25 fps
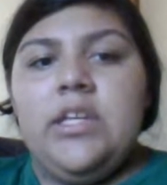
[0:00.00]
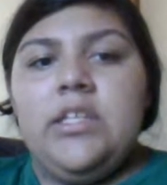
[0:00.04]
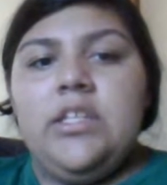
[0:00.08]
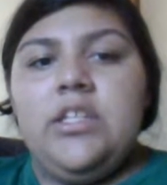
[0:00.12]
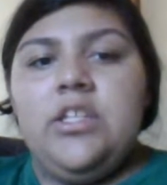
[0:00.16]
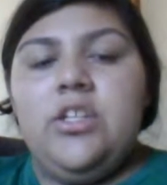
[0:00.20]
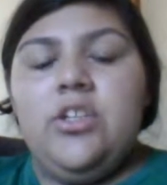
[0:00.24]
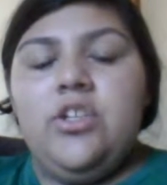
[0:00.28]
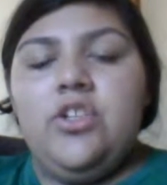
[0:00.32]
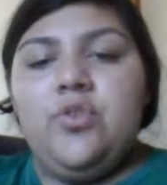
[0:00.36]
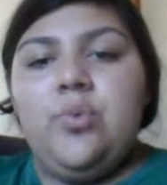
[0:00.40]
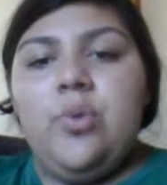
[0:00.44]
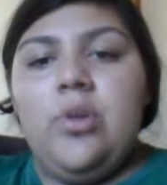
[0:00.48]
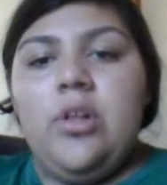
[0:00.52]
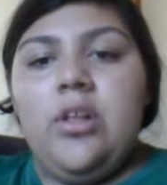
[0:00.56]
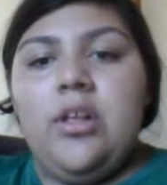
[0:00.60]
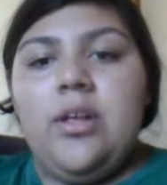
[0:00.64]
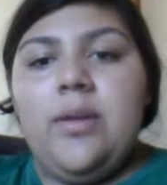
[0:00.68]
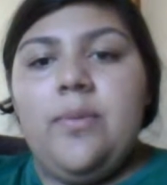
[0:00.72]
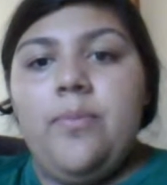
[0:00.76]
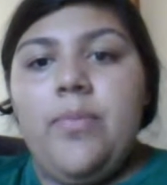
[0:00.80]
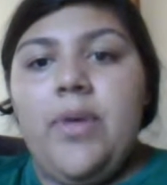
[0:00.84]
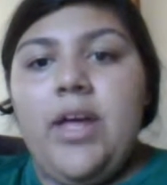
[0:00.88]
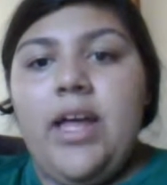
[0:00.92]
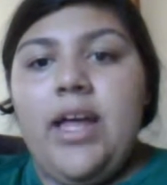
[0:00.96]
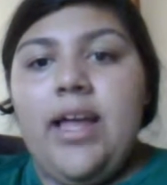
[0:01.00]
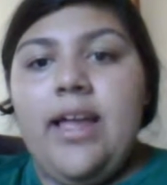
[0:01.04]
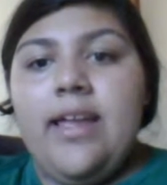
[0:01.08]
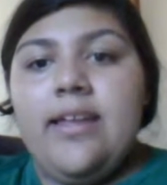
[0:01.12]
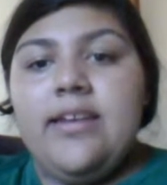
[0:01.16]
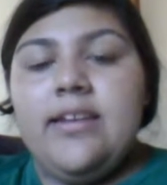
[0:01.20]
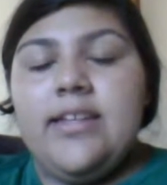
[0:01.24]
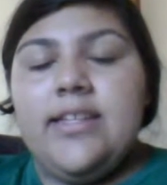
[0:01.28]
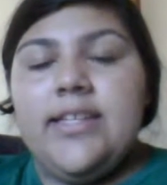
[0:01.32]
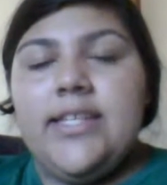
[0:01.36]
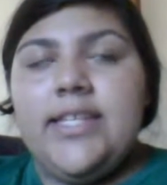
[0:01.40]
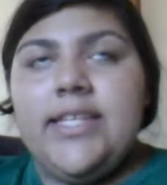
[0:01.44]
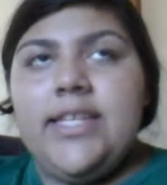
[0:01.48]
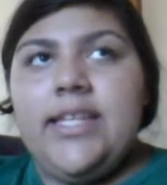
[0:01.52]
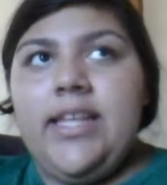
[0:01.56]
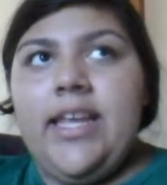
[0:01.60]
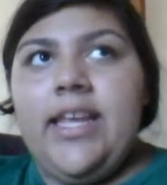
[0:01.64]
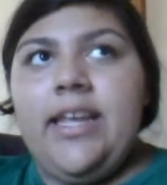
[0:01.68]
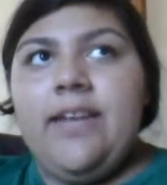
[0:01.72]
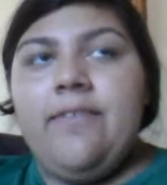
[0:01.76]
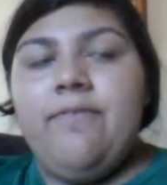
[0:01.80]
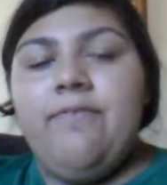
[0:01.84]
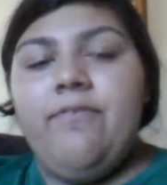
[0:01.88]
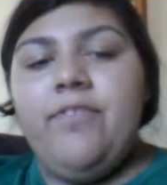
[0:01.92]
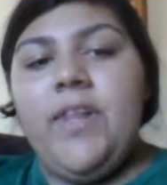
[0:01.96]
well combined and it's
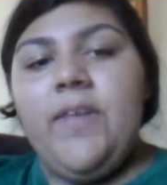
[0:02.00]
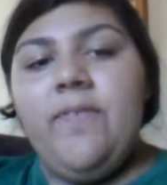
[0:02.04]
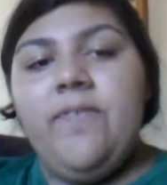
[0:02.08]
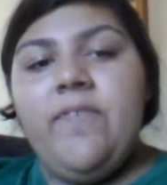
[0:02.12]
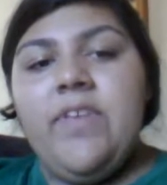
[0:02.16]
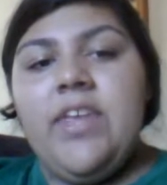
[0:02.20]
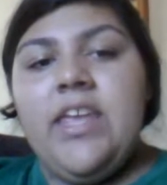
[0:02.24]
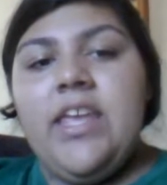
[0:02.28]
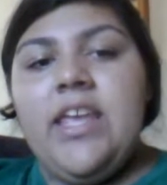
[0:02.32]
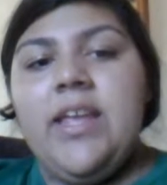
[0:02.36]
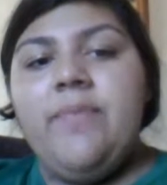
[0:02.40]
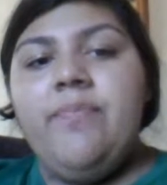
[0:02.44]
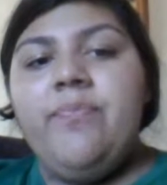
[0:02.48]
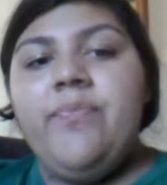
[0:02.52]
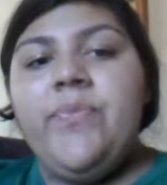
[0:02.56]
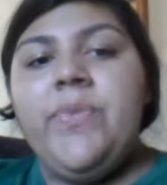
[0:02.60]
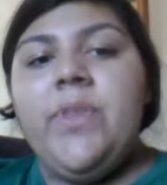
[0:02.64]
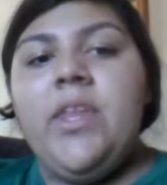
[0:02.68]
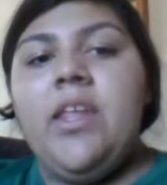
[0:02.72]
light and fluffy.